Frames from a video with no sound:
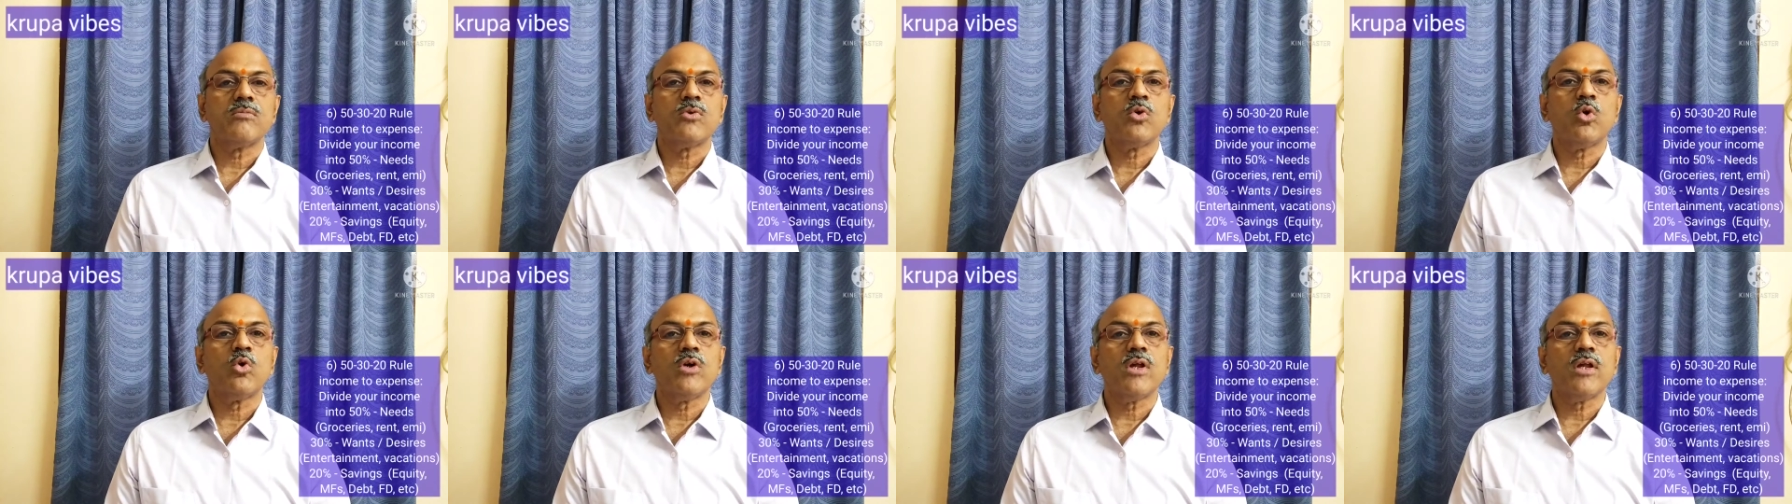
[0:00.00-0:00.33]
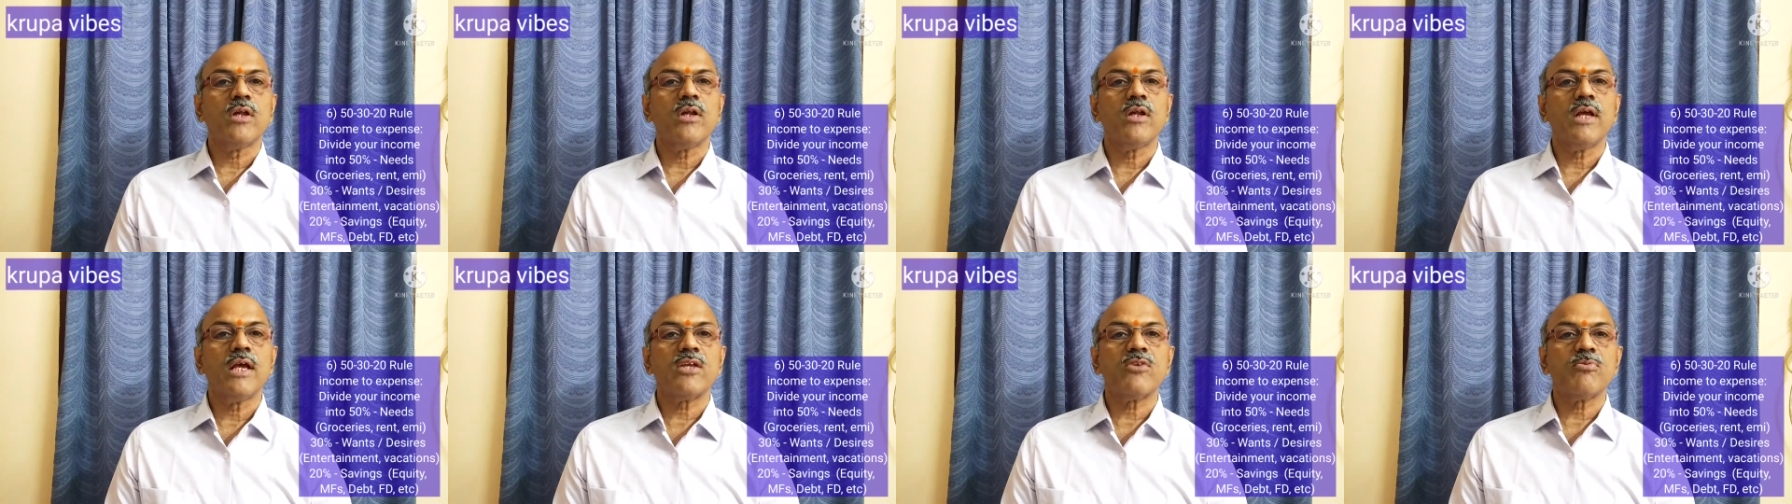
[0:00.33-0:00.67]

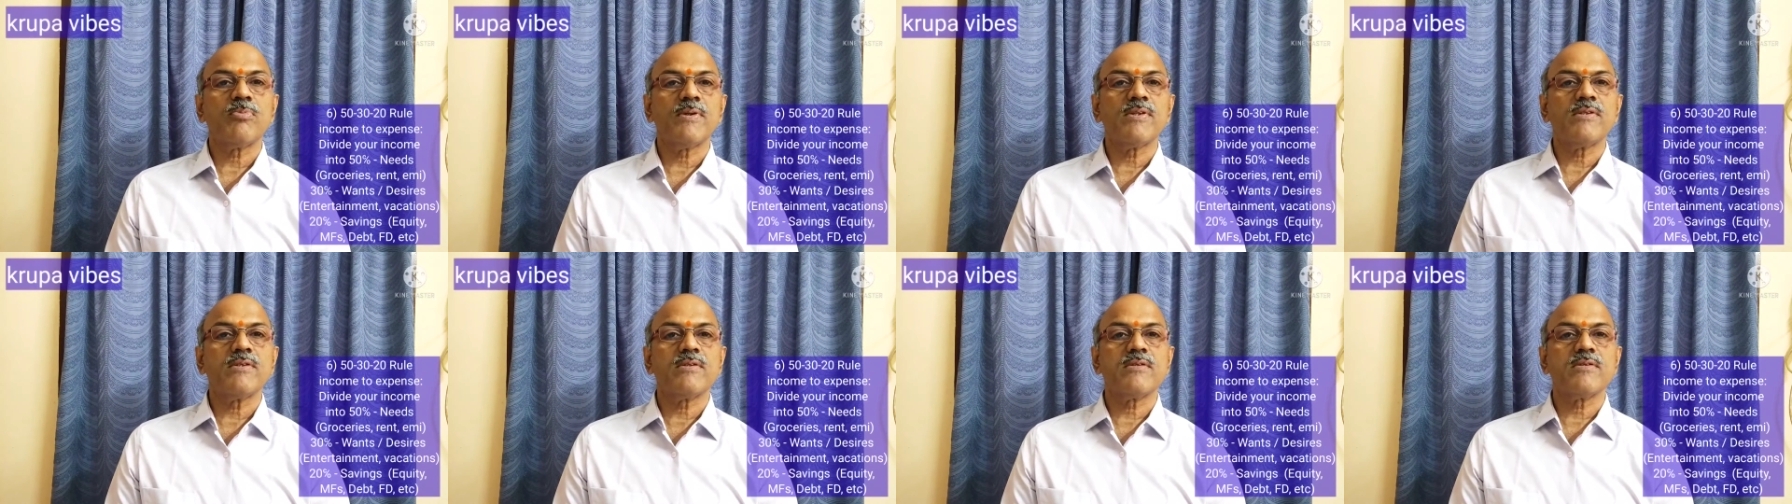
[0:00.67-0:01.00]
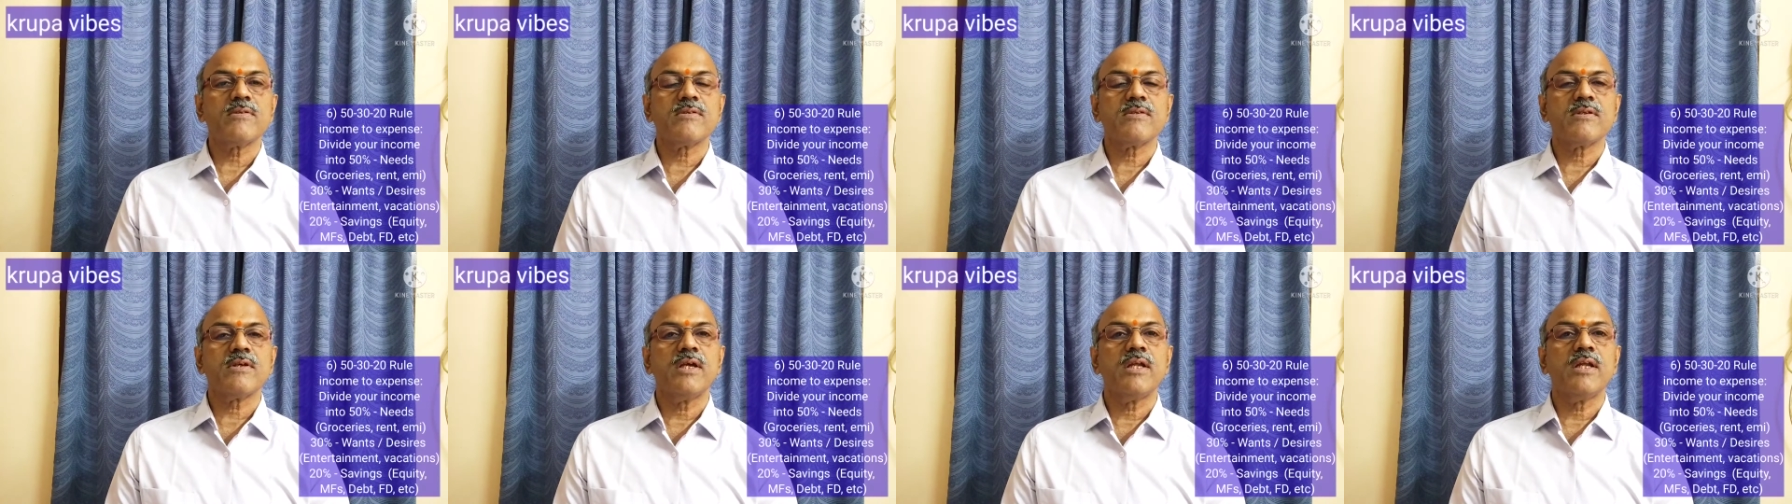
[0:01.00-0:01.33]
total
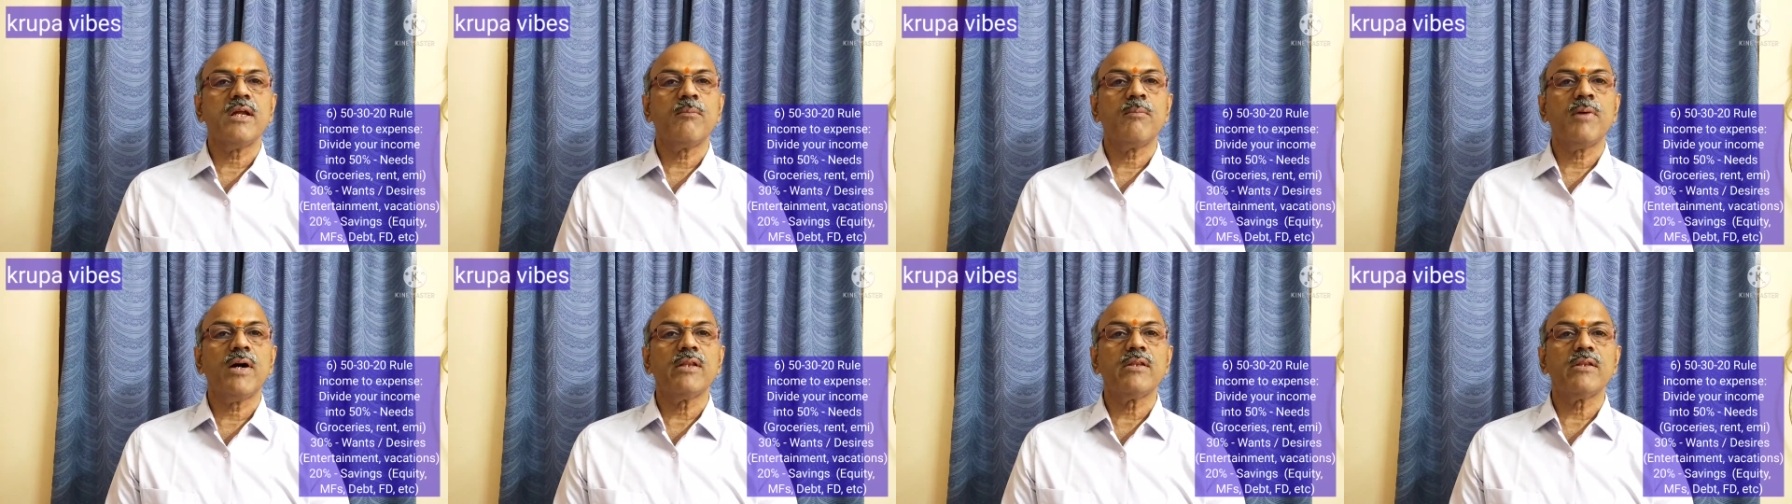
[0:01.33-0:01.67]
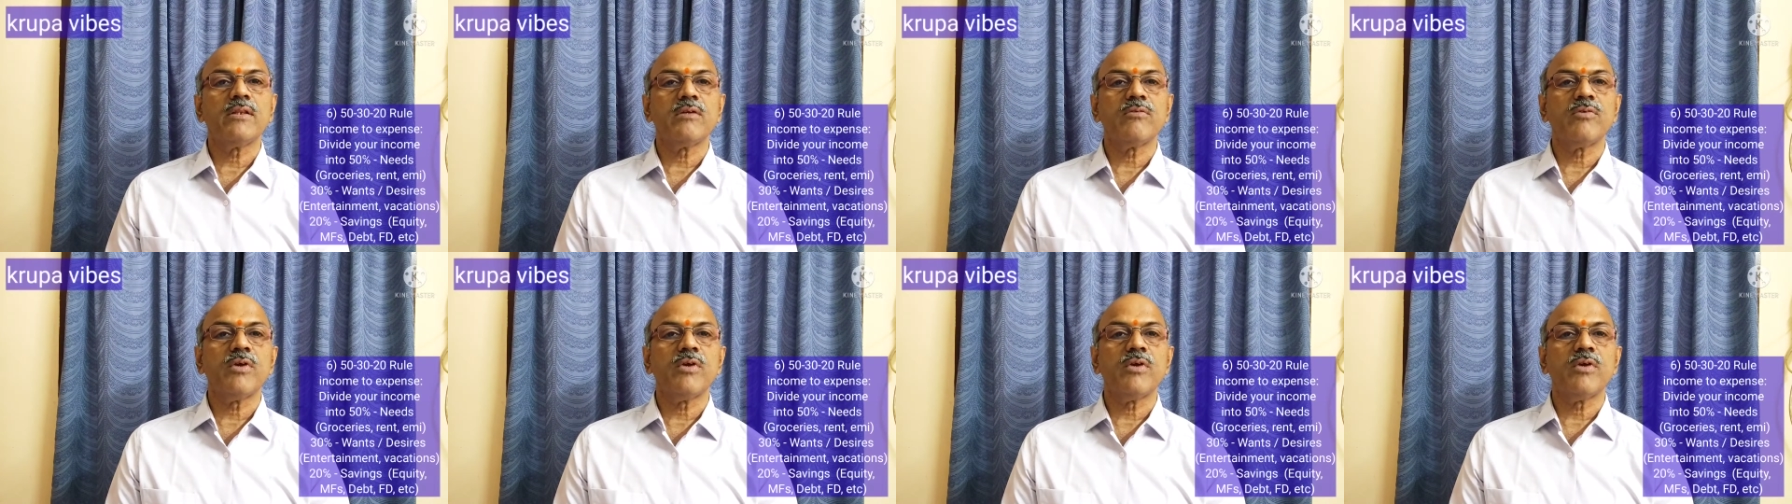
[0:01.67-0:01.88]
expenses in a month